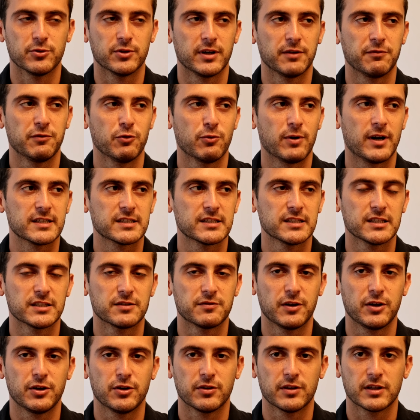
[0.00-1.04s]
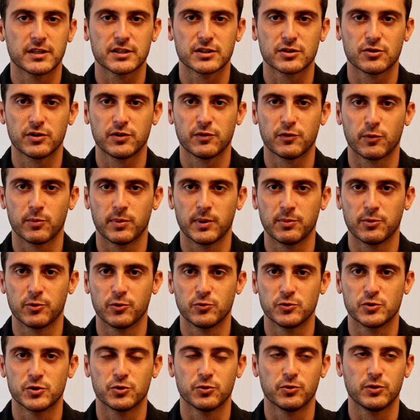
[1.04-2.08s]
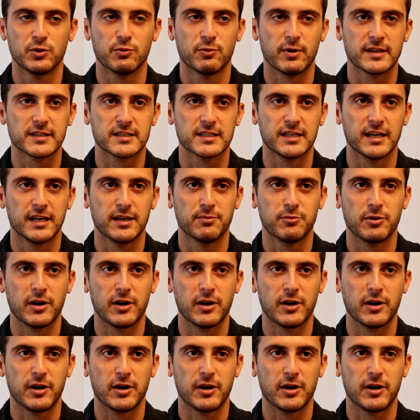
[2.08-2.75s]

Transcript: And if you're watching this video, this is only for people who truly resonate.